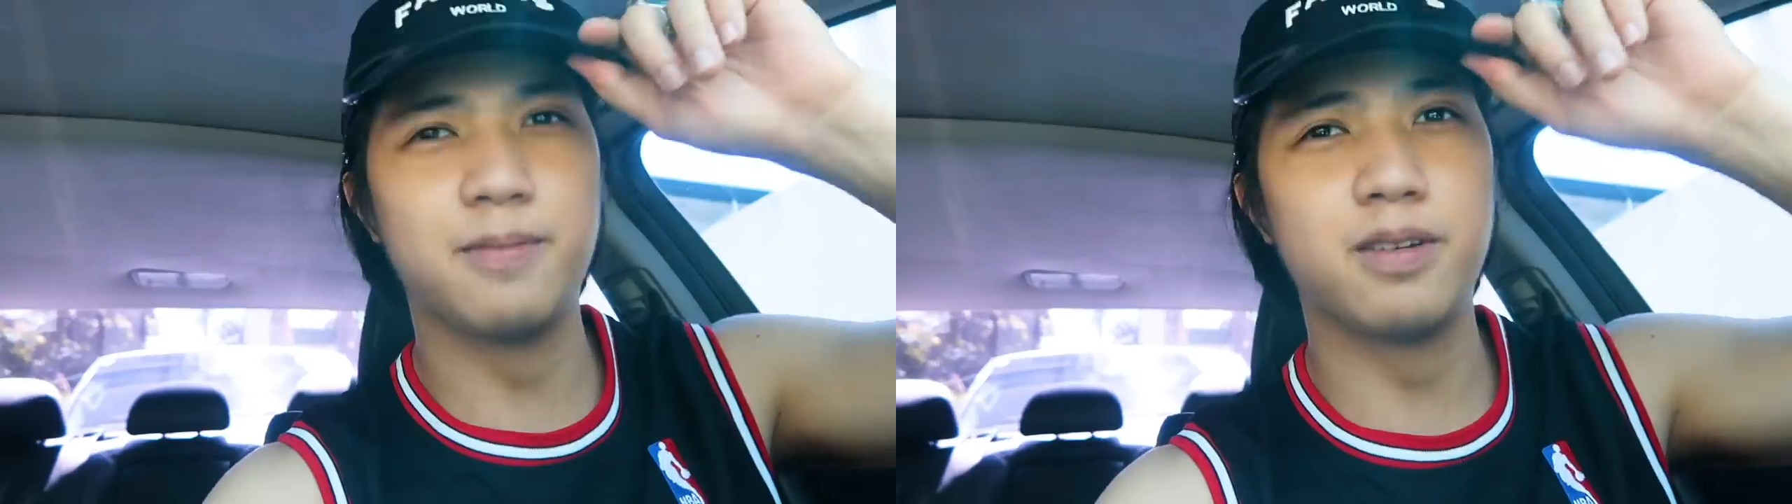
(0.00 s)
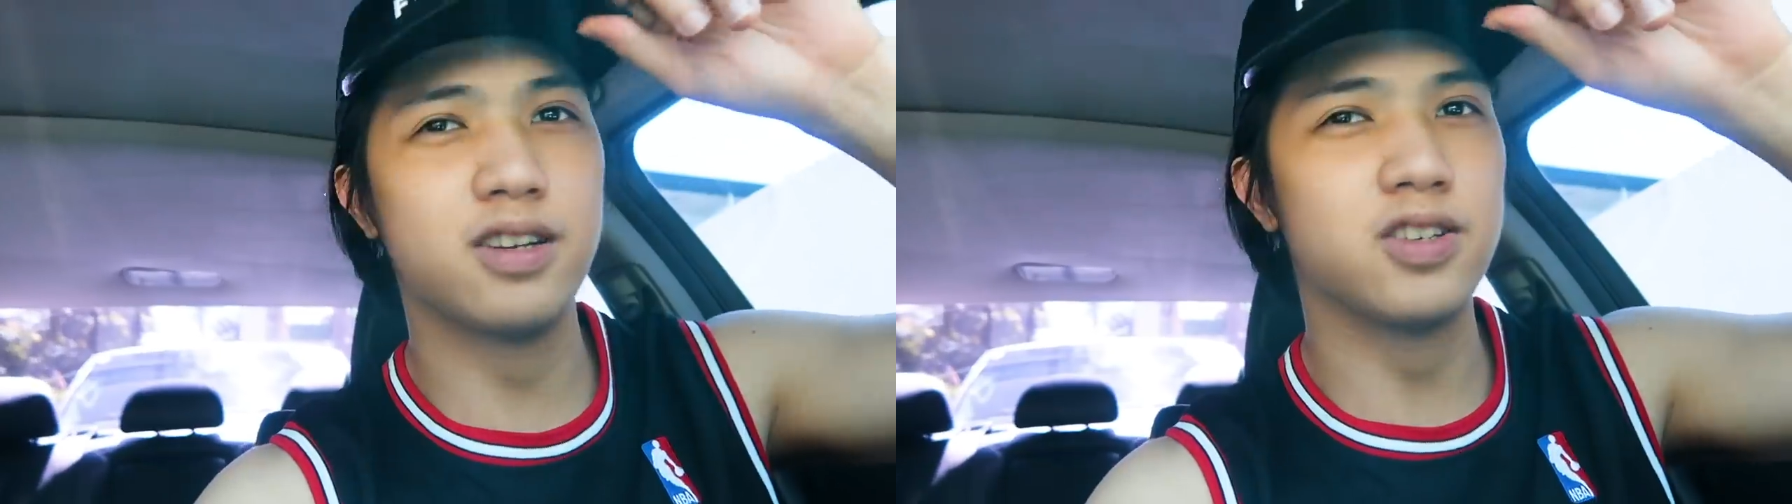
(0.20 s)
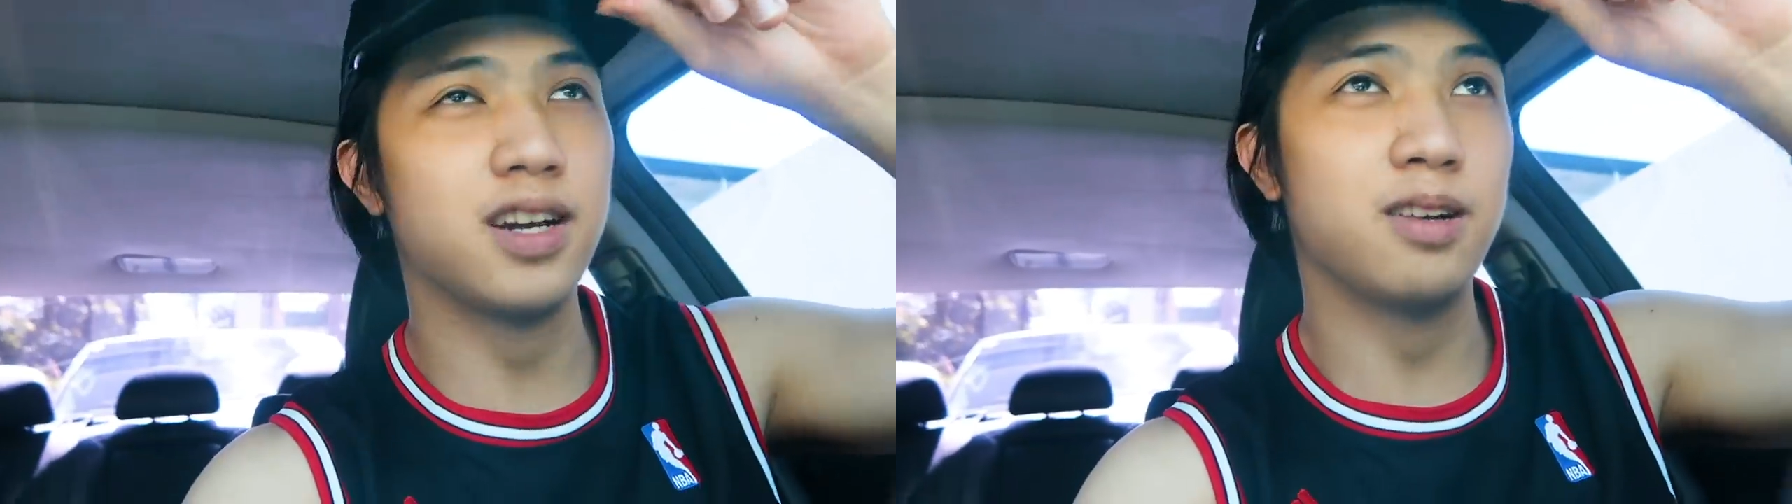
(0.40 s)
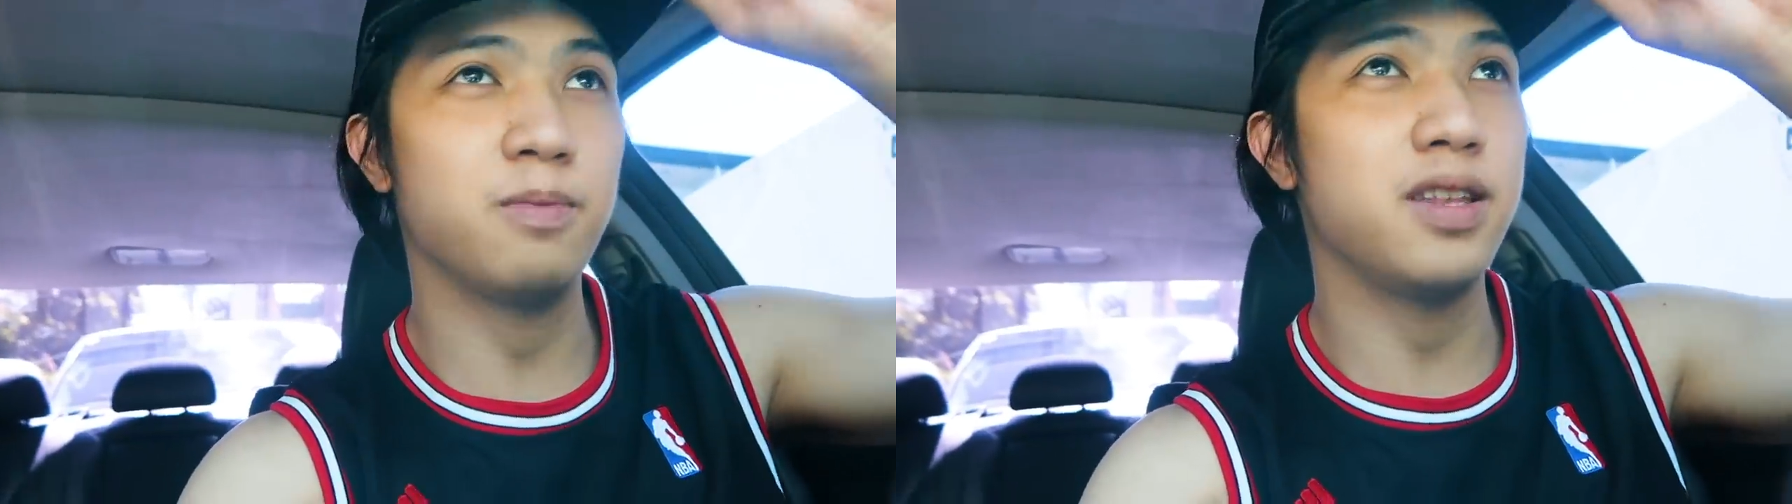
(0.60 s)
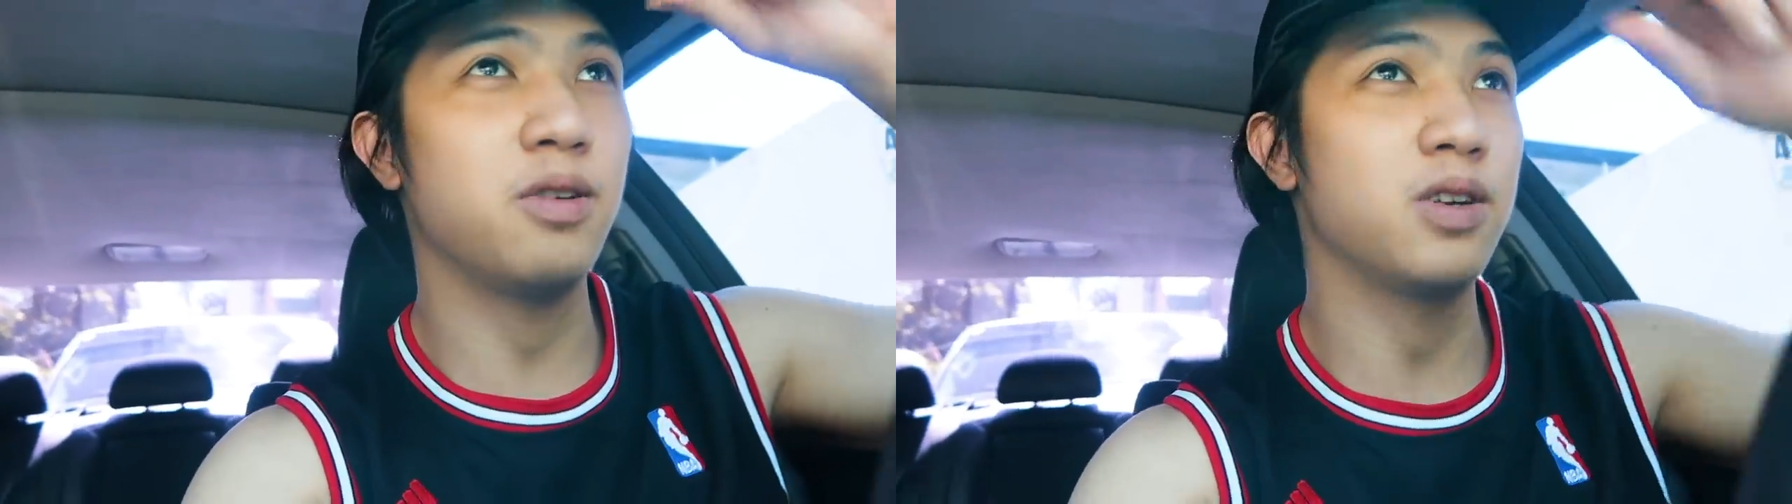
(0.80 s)
I'm gonna try to
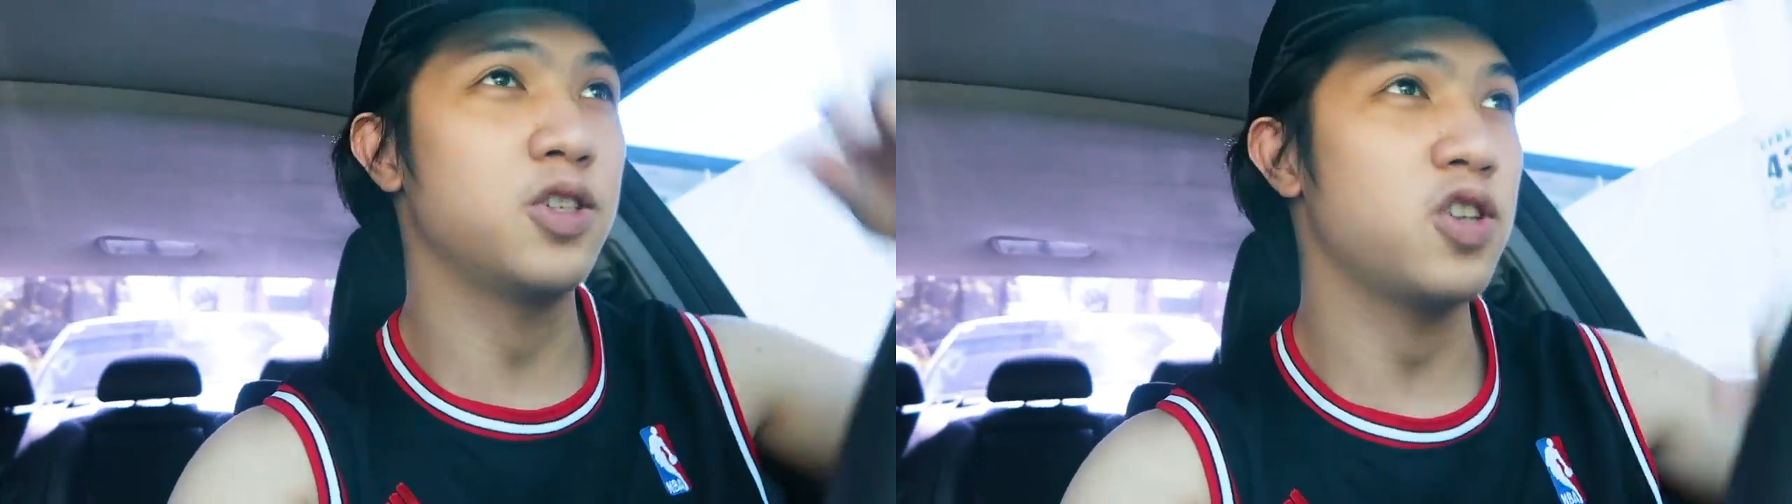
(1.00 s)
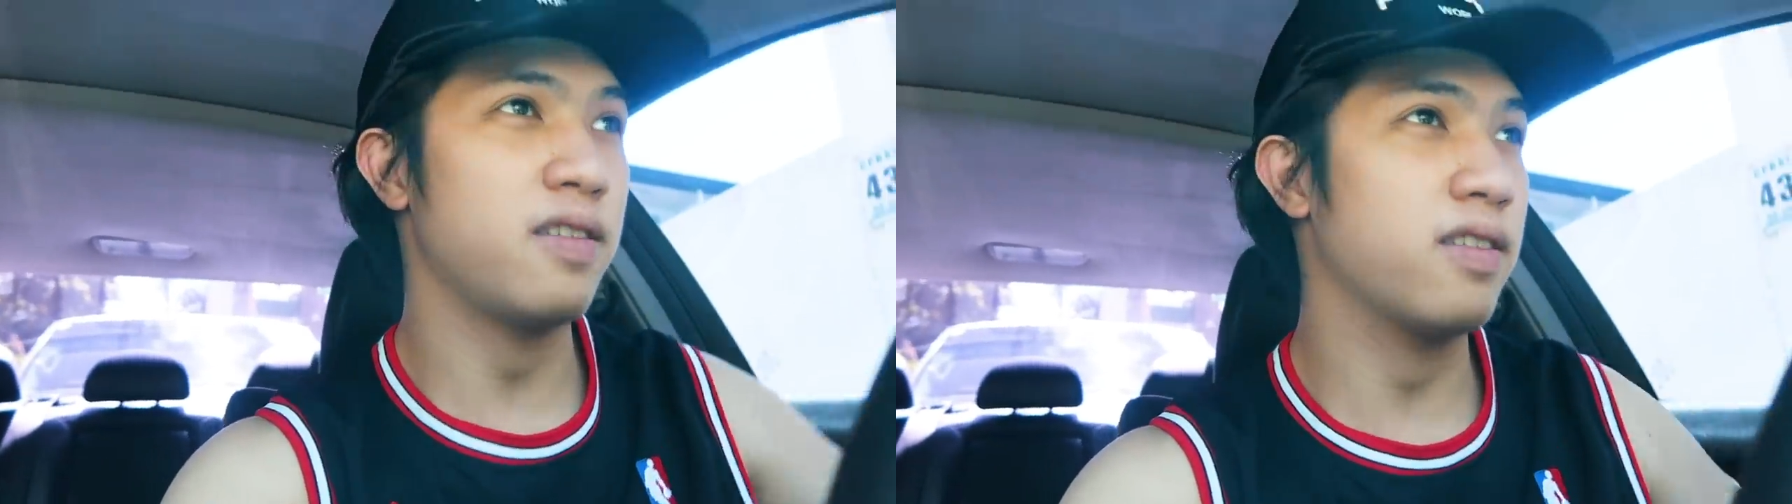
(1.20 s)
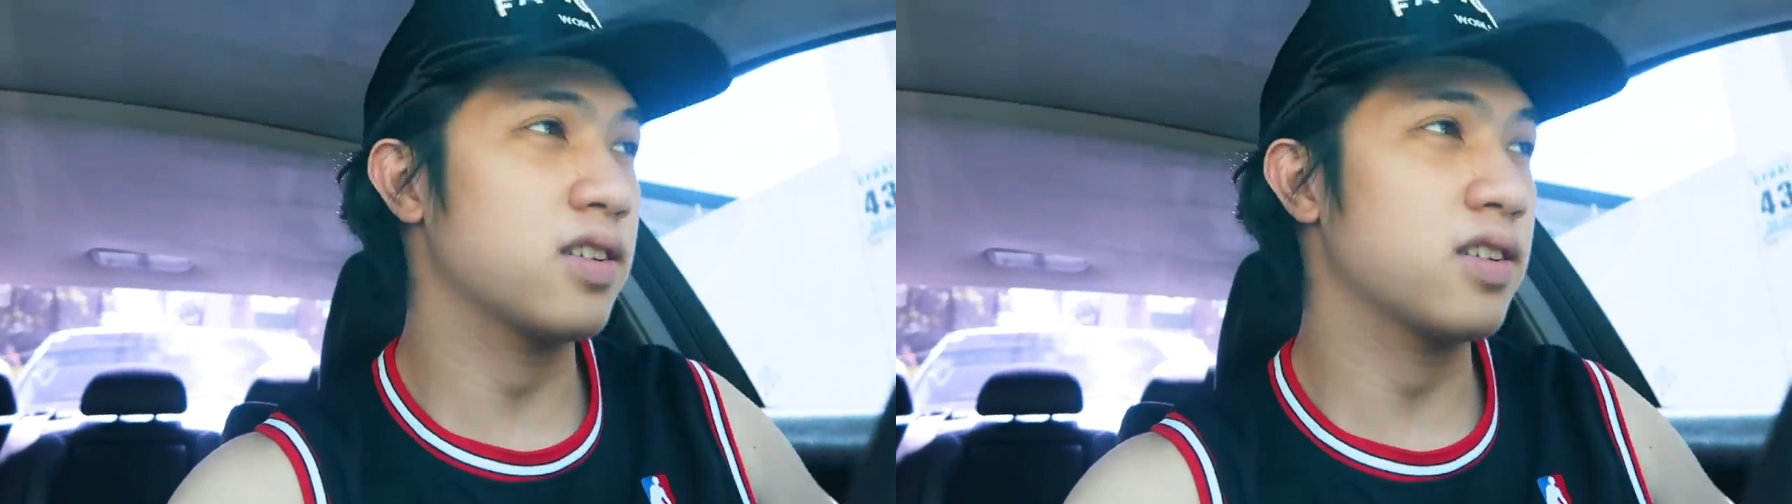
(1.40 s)
be the one driving